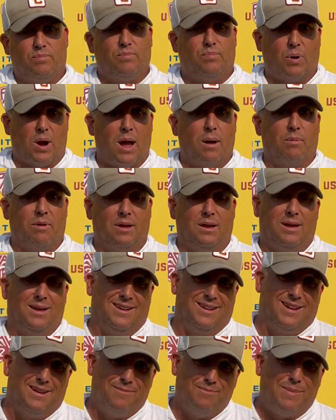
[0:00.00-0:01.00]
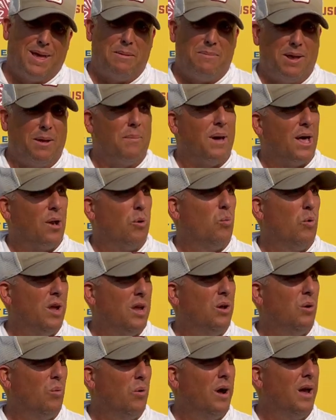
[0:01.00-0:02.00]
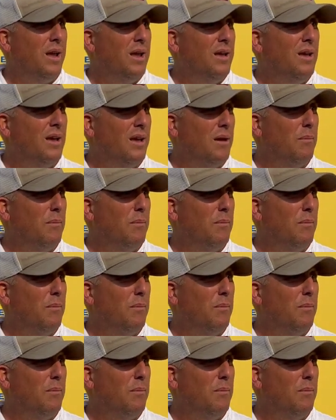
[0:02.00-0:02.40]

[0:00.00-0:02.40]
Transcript: probably maybe about a week away,